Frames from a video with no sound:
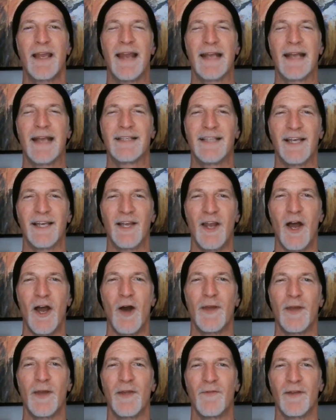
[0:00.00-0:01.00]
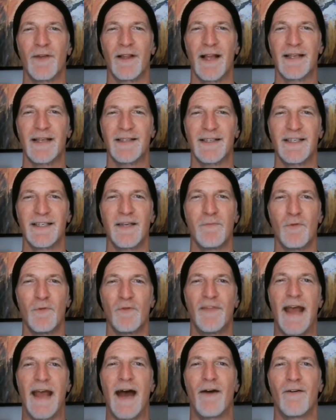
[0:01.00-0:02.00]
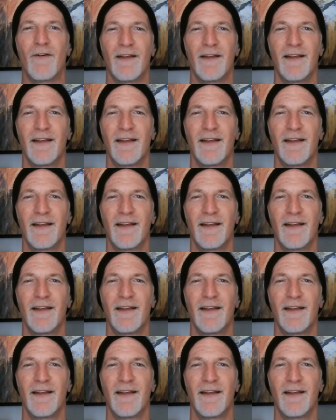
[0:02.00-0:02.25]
next thing you know, he realizes he moved out.